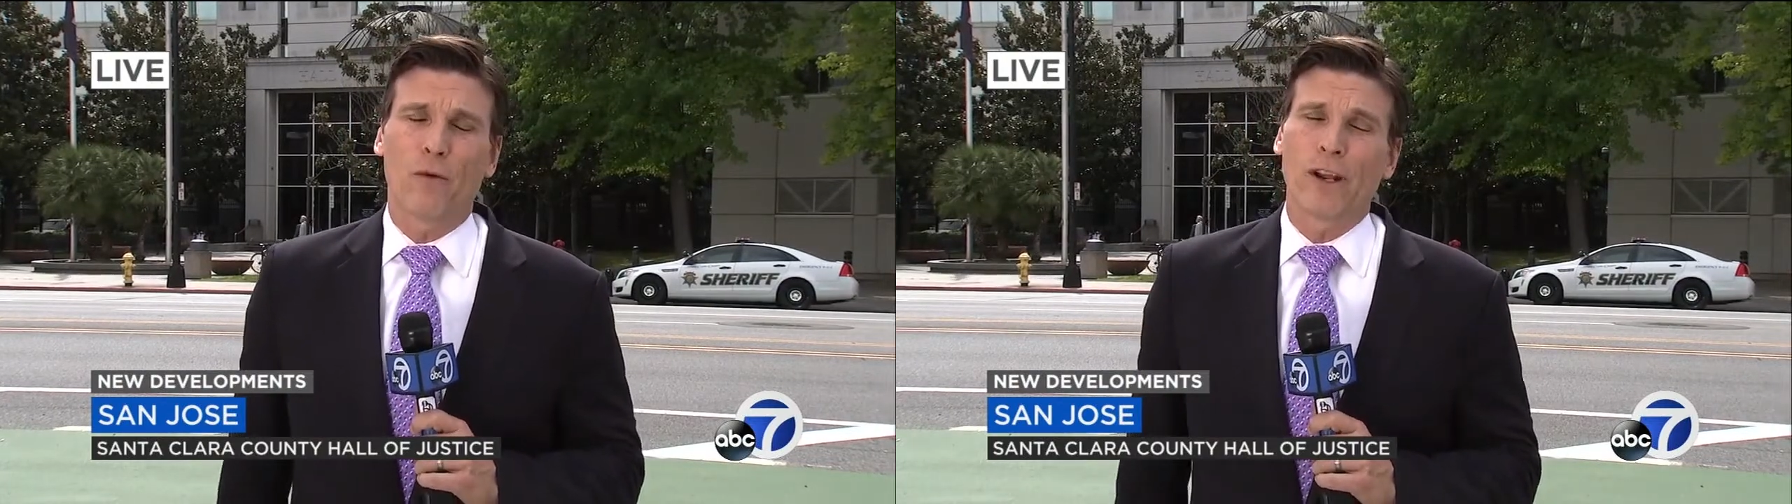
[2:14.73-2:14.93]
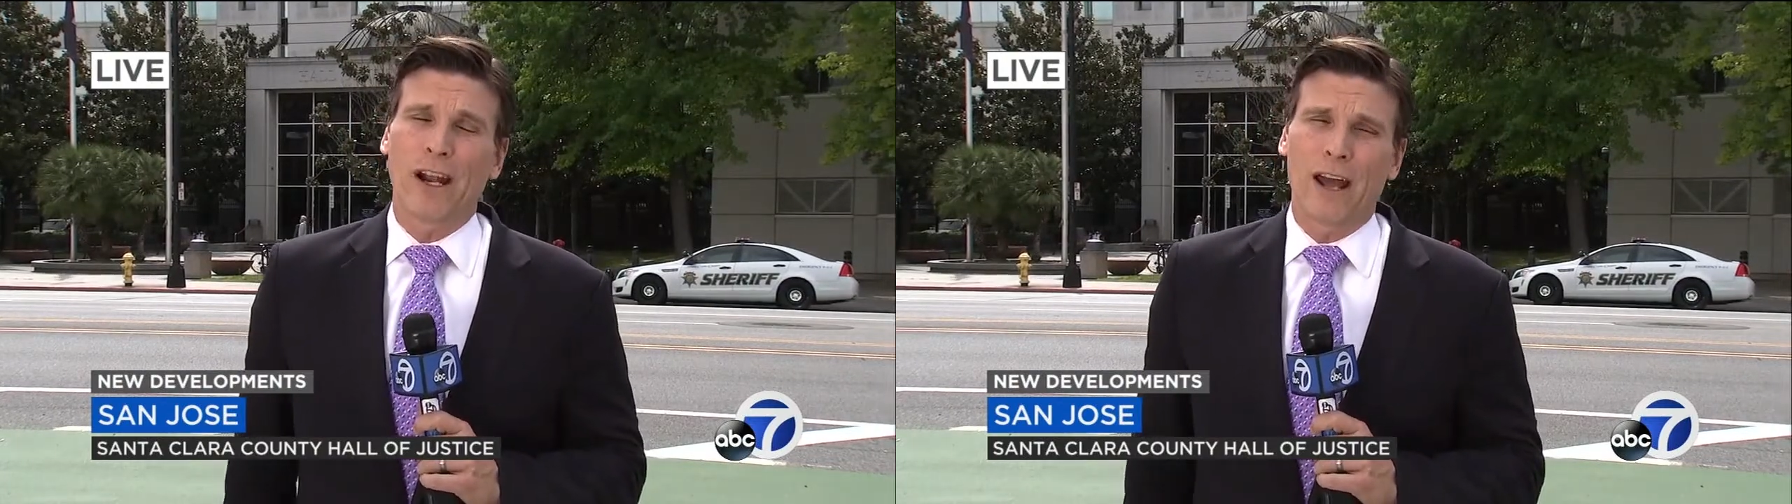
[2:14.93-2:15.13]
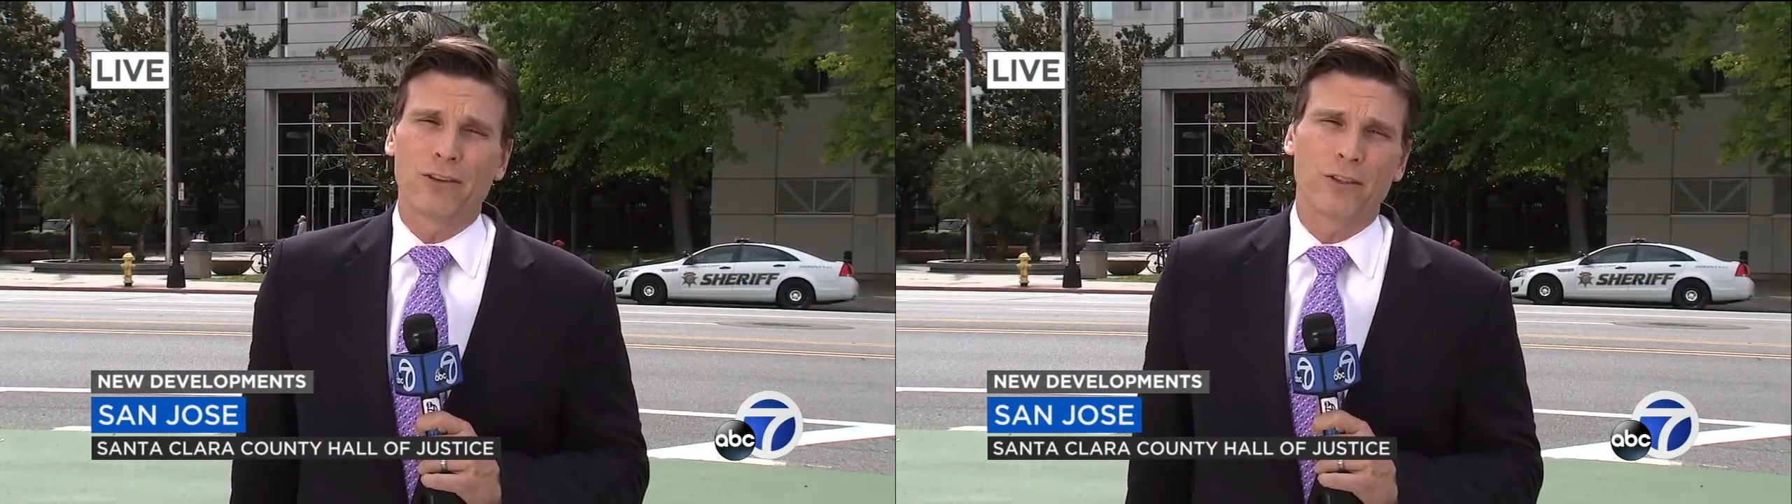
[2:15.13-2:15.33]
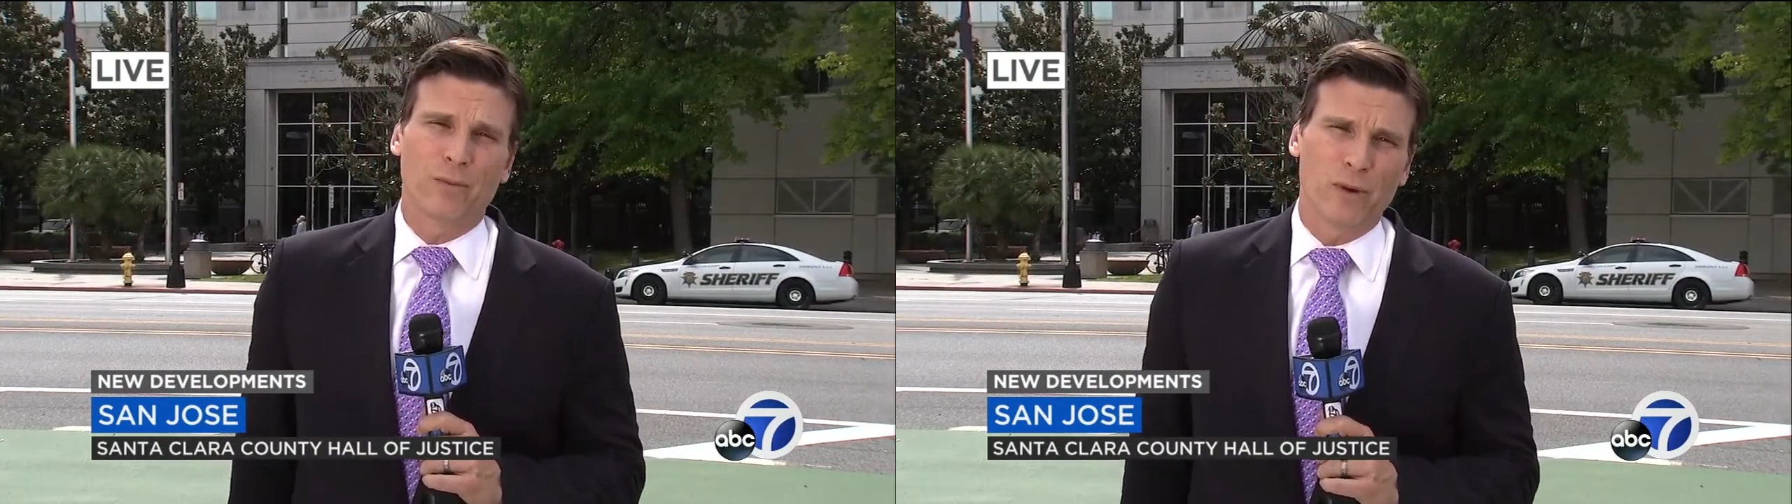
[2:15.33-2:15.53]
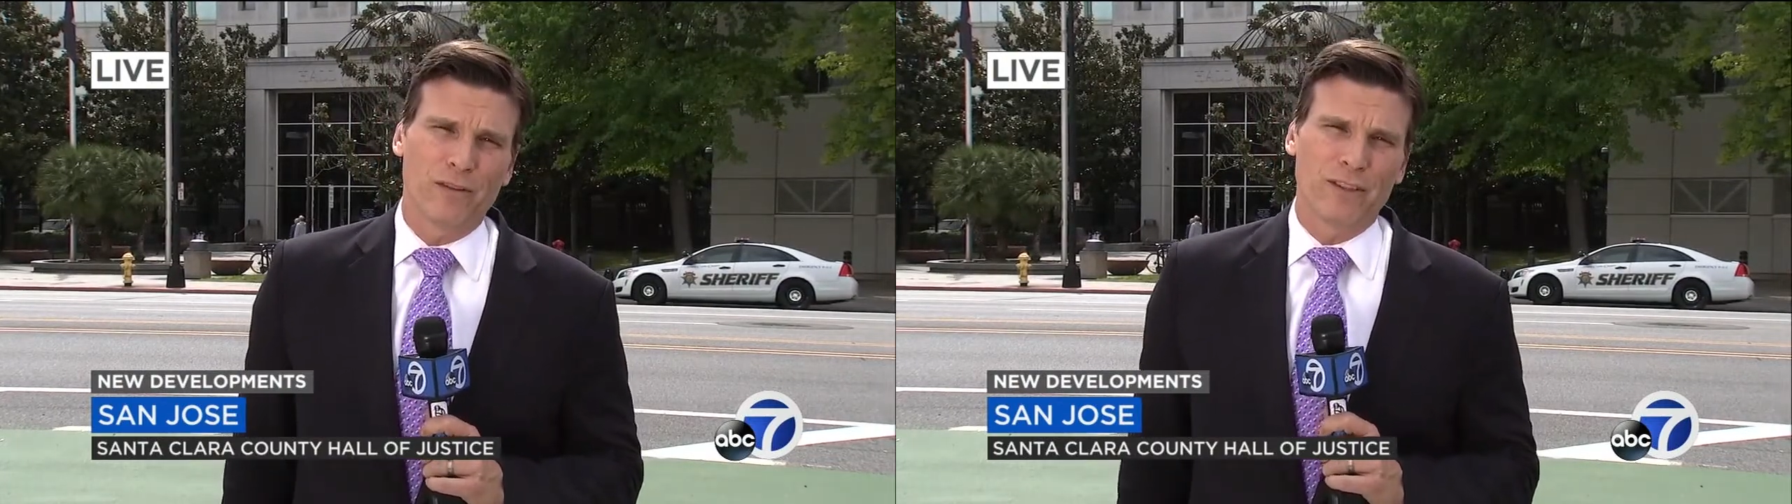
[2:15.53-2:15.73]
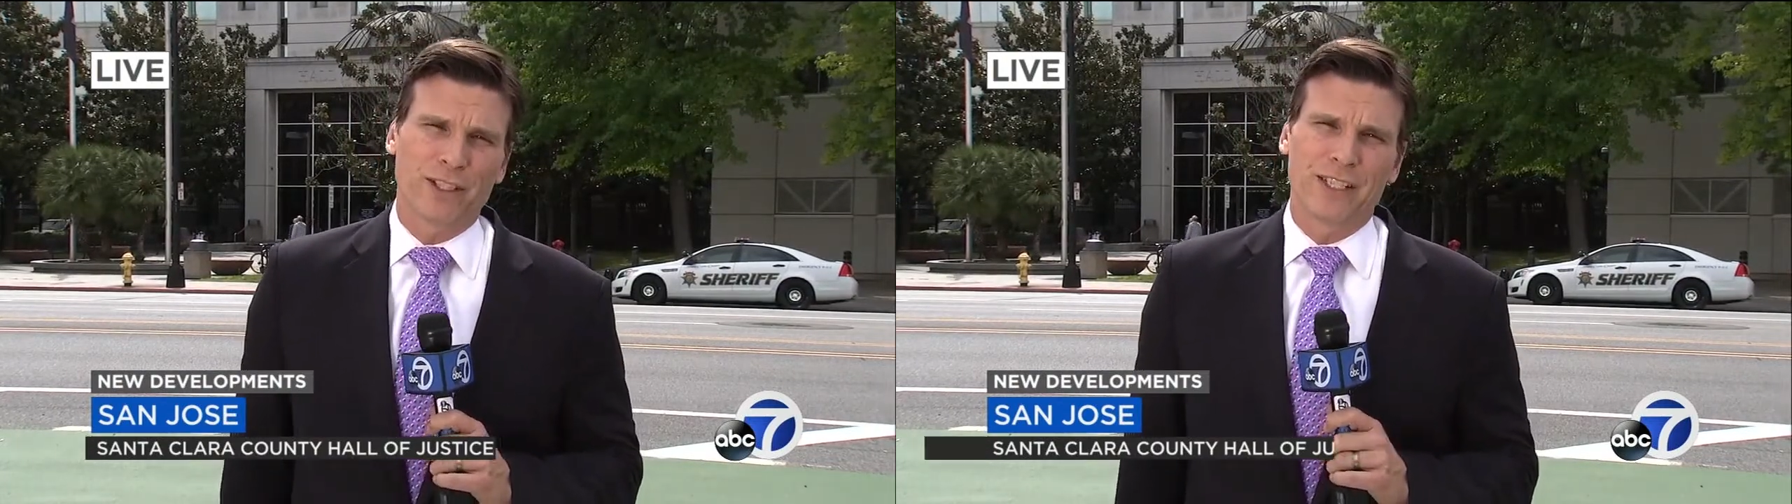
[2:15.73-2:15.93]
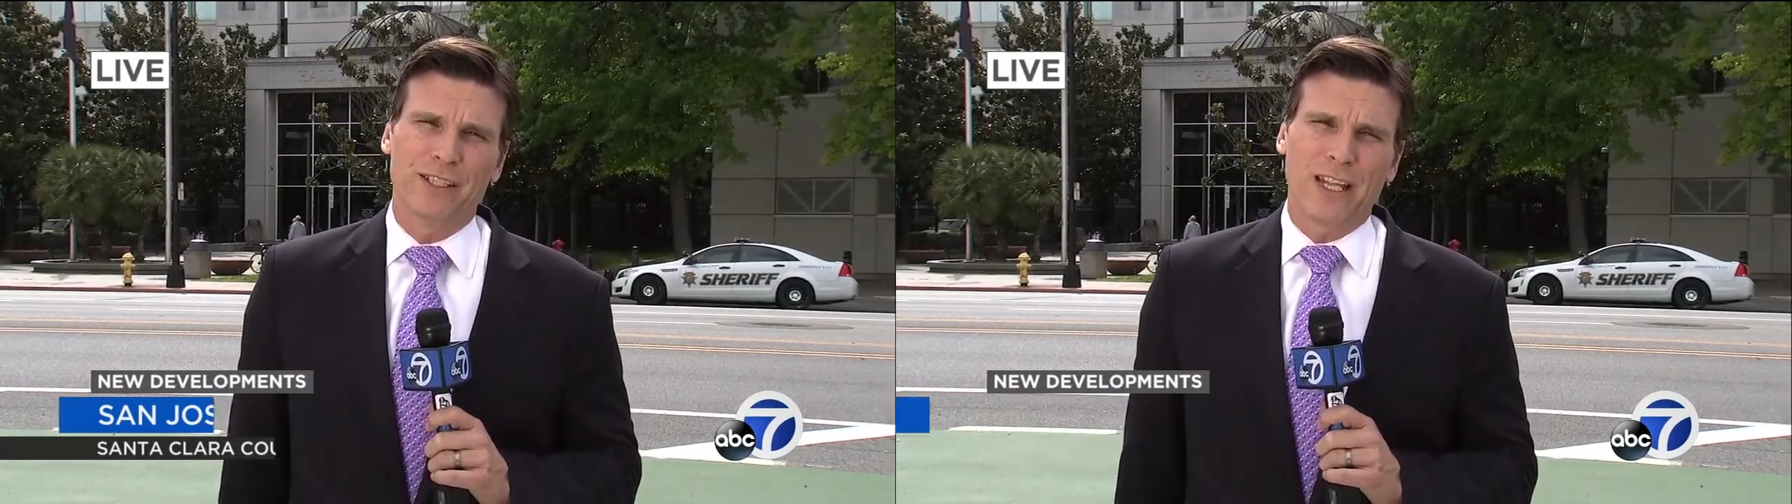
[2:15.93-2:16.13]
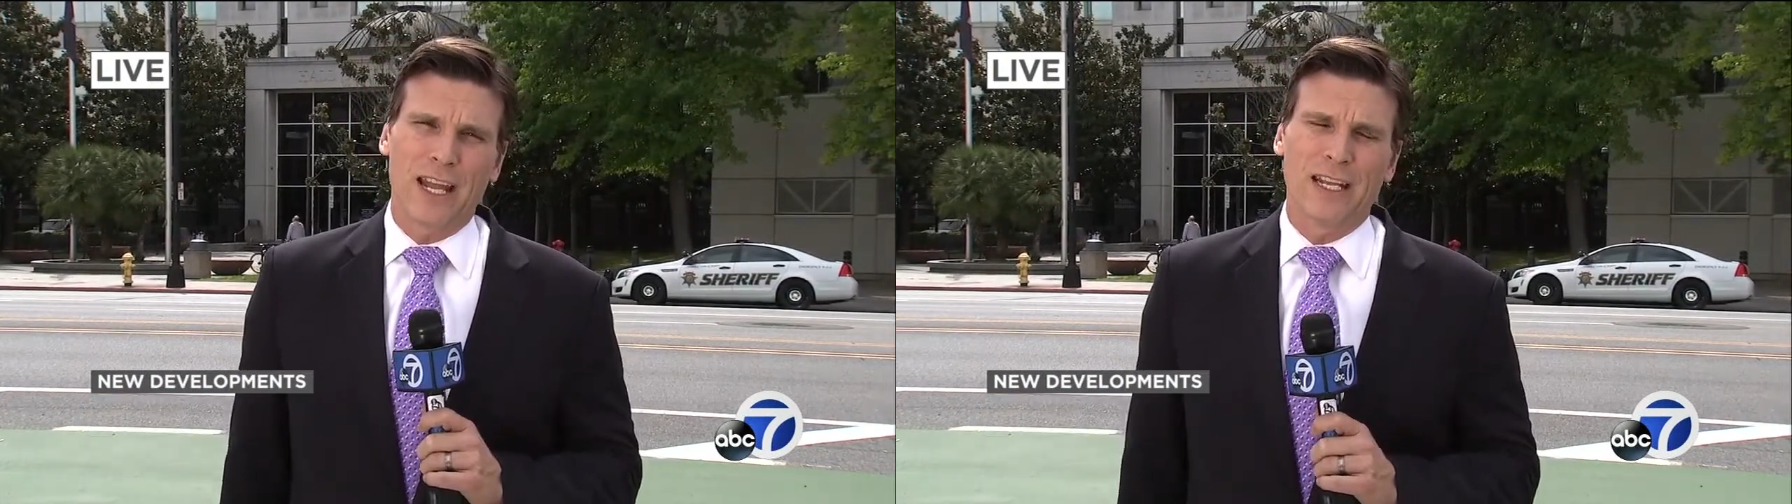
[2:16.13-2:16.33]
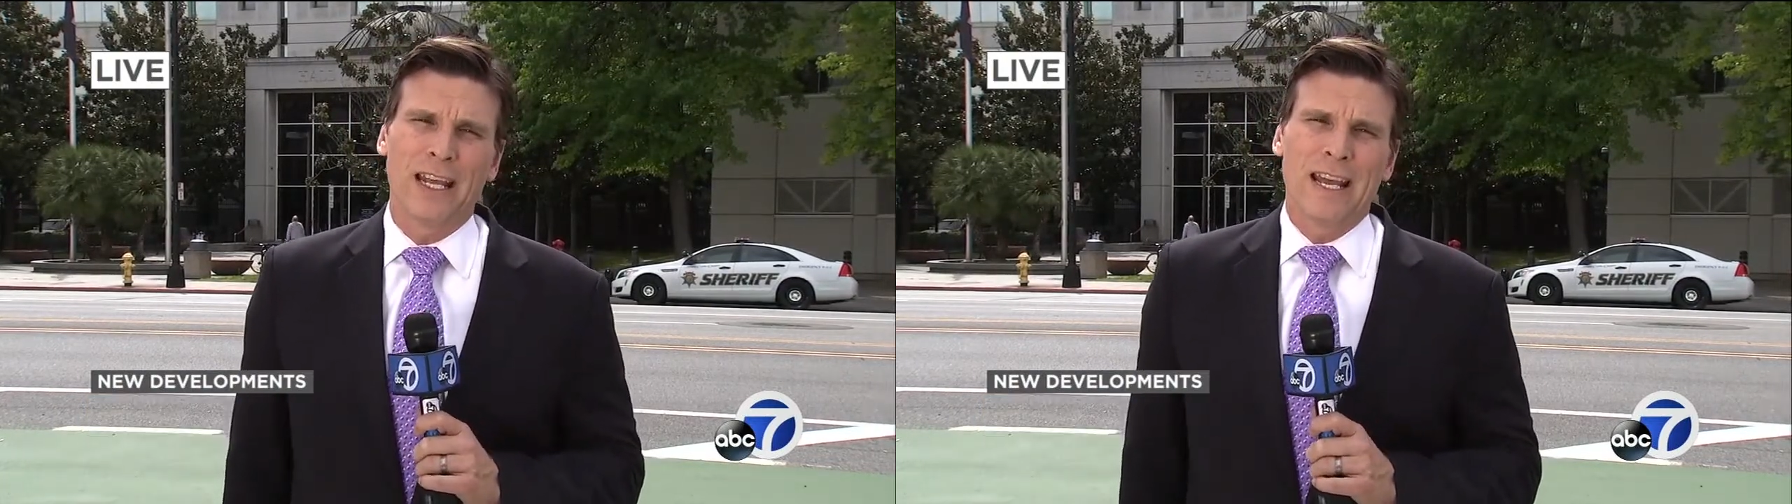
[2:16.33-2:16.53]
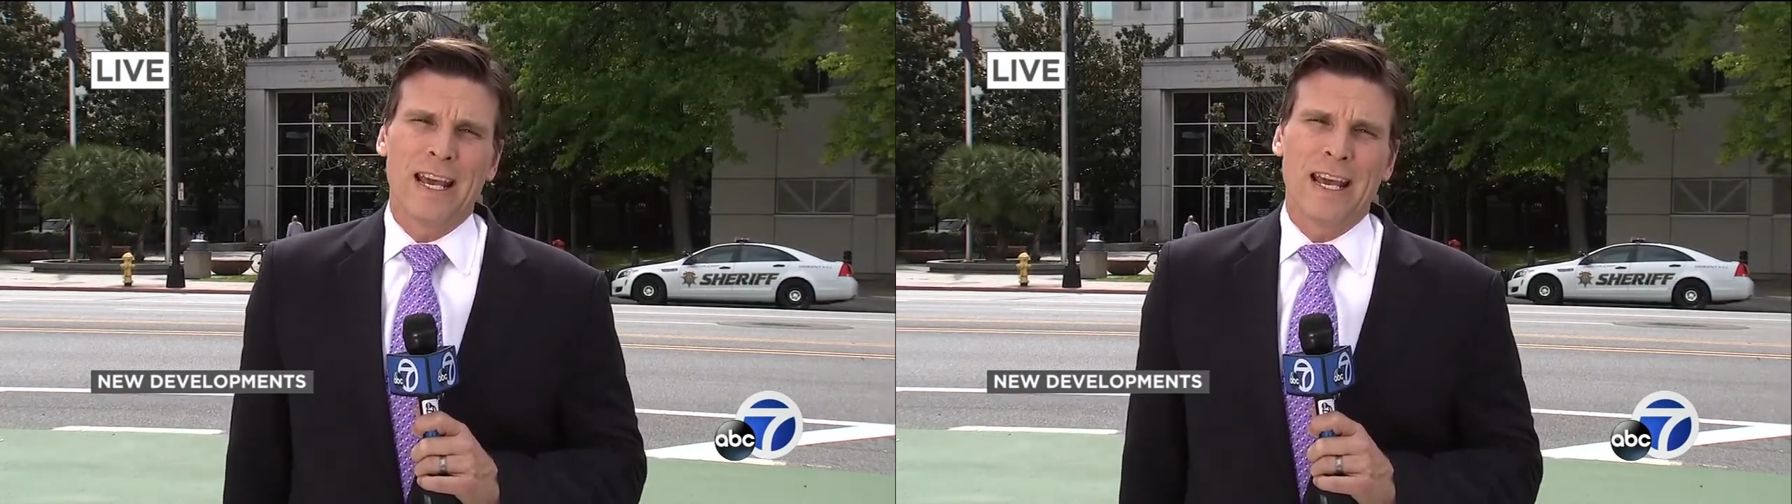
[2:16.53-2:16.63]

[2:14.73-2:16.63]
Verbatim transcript: 49ers have previously stated